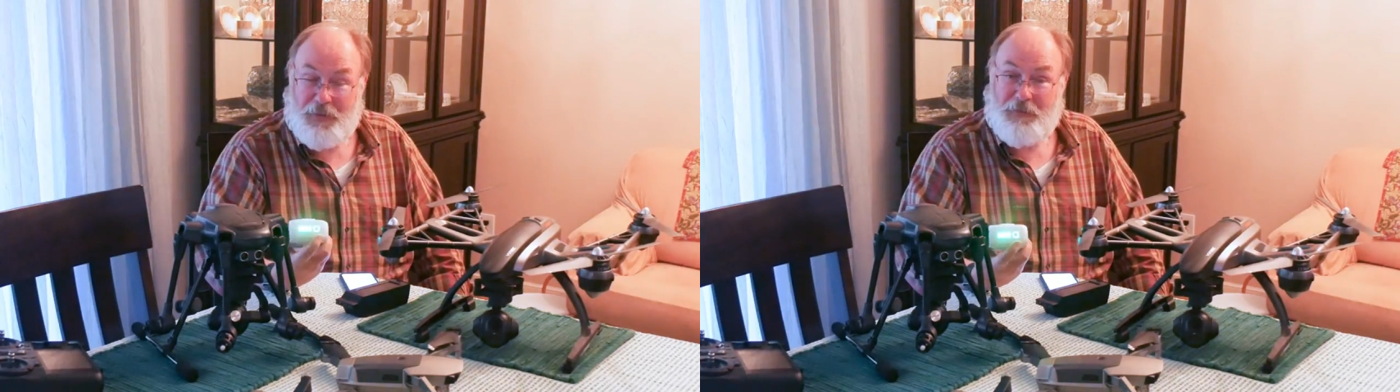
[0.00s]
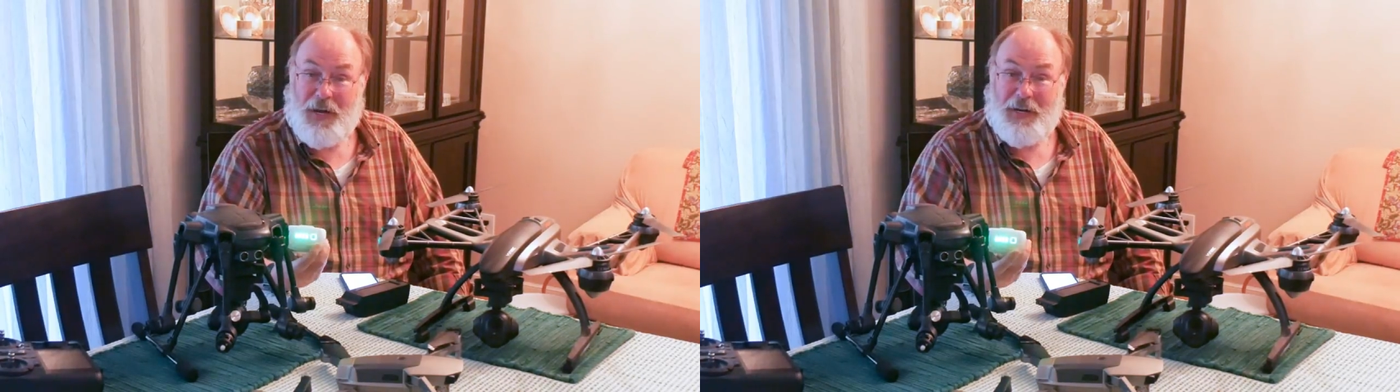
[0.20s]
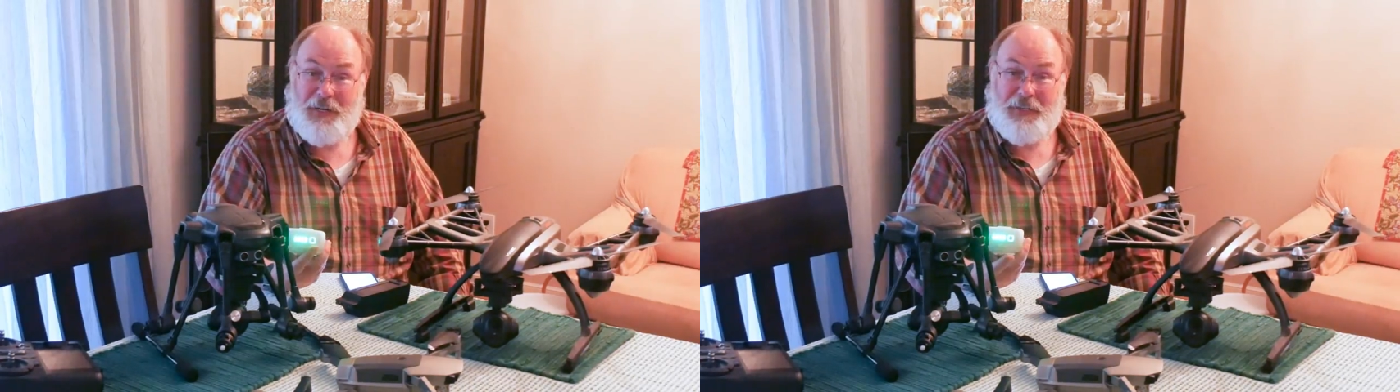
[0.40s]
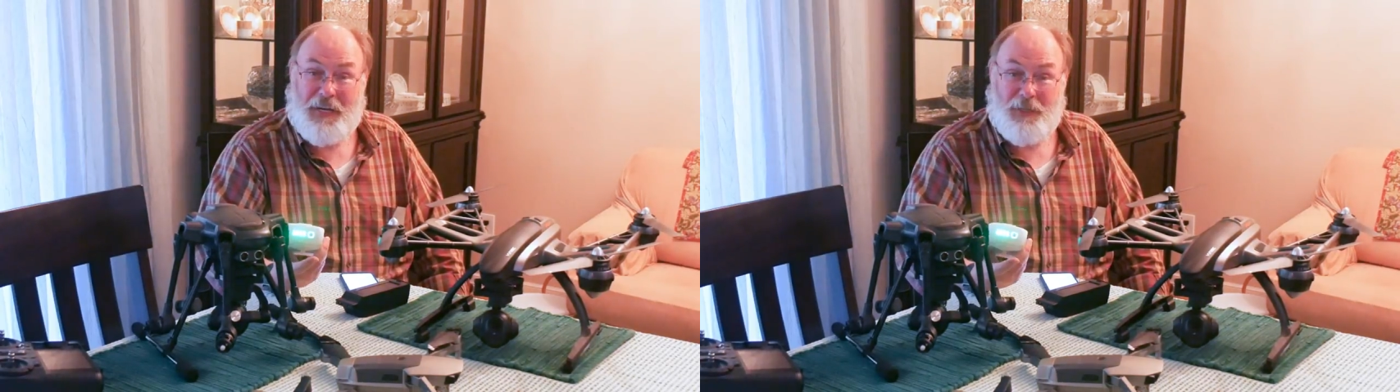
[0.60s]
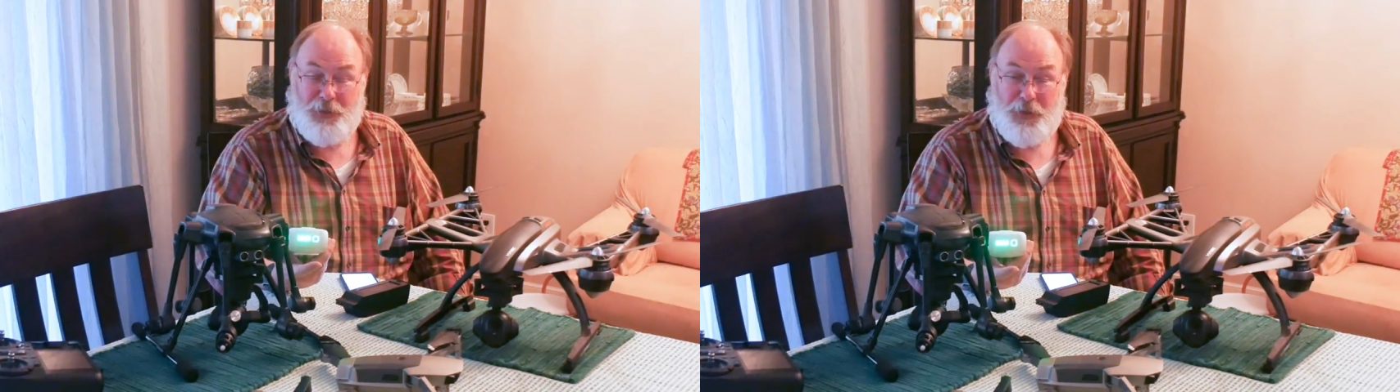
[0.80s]
and they've got
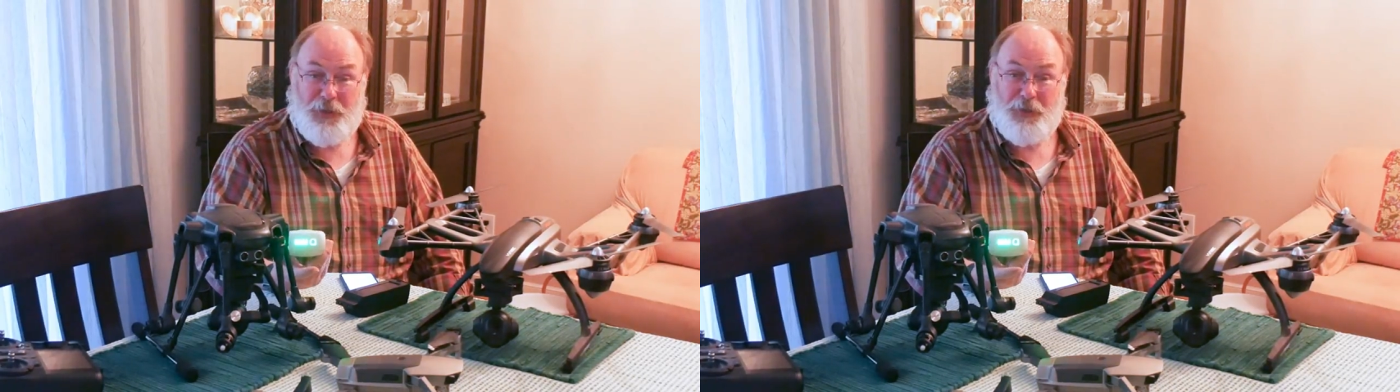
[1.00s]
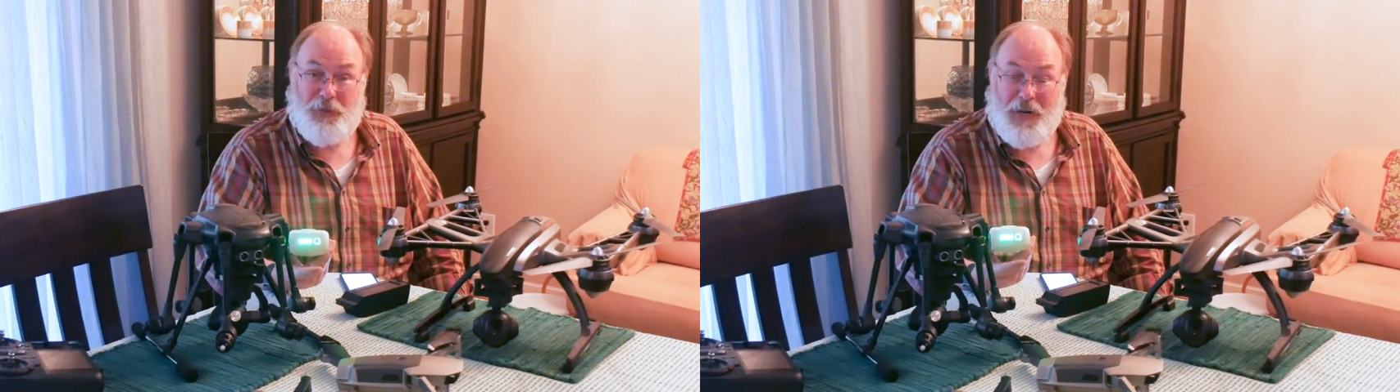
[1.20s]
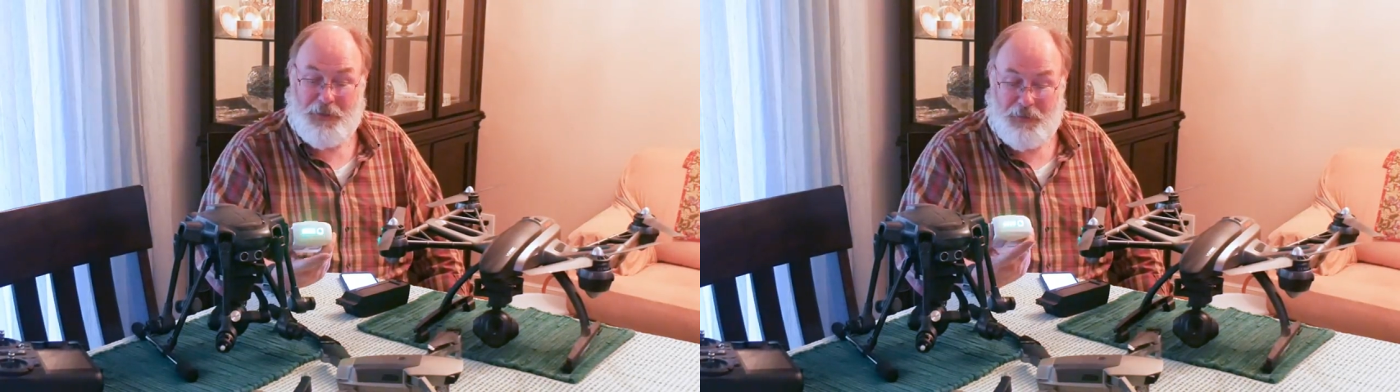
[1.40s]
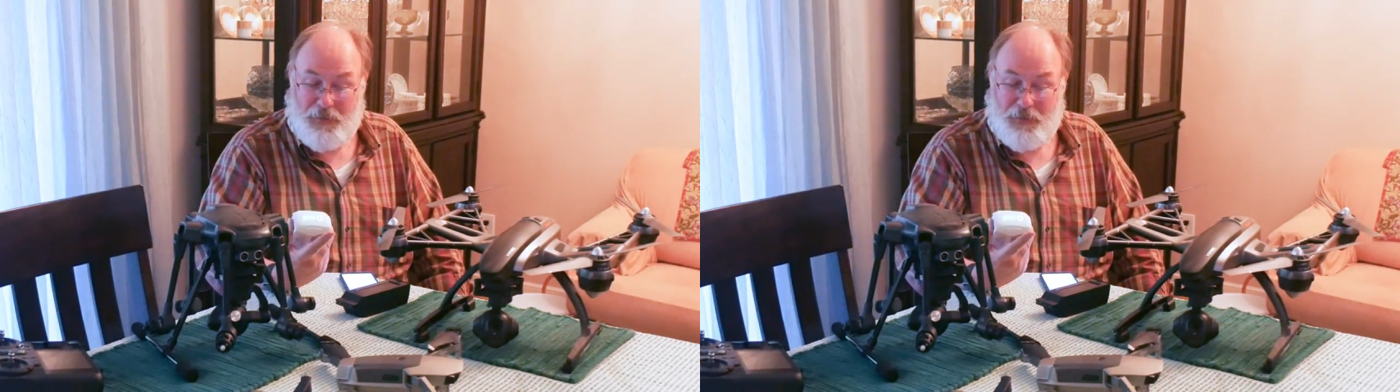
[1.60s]
indicators so you can track